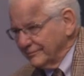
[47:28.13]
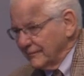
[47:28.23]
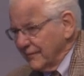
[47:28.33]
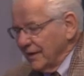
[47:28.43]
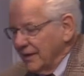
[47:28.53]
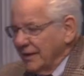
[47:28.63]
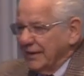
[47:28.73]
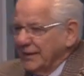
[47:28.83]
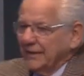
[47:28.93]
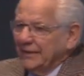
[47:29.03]

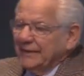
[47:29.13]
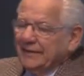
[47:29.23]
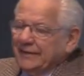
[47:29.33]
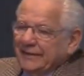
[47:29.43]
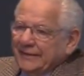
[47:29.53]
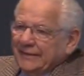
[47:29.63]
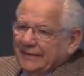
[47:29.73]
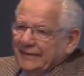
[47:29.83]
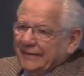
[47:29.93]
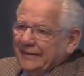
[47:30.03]

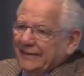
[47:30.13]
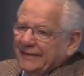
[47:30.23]
(silence)